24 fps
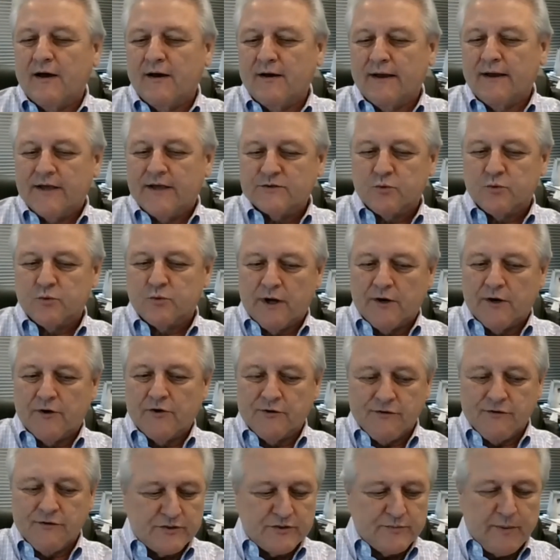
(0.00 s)
as we're under
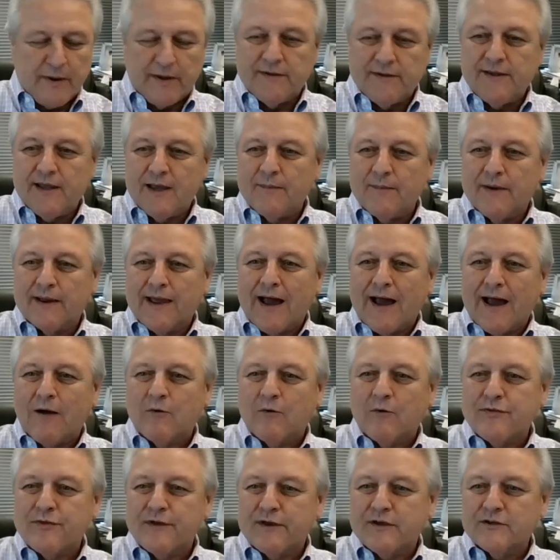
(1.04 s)
this pandemic. How are
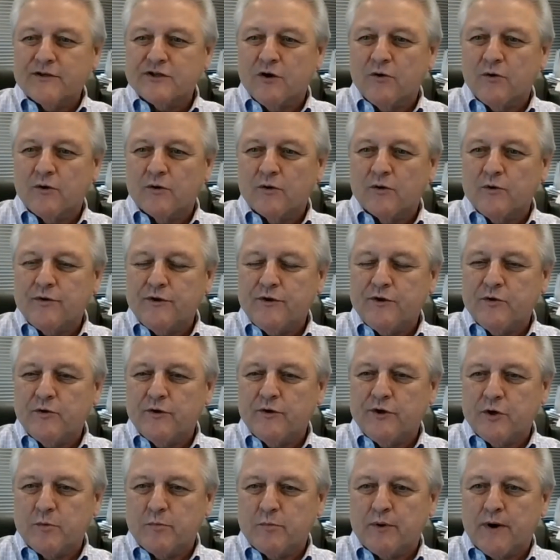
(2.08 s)
things going with you
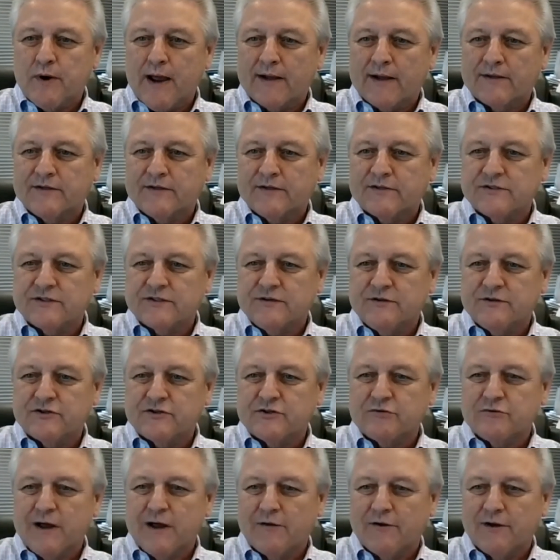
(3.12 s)
and your practice in the
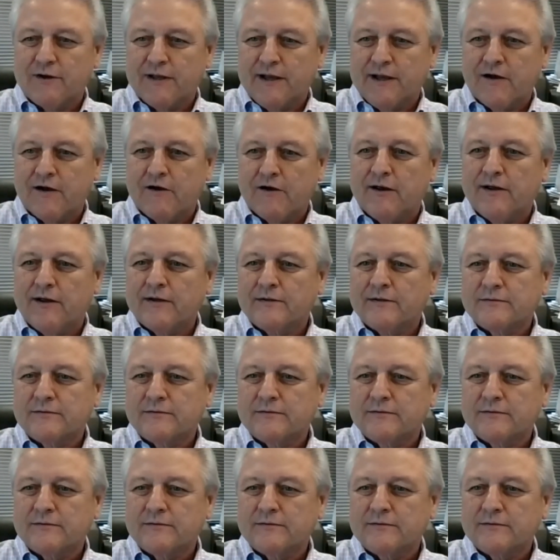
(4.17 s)
surrounding area?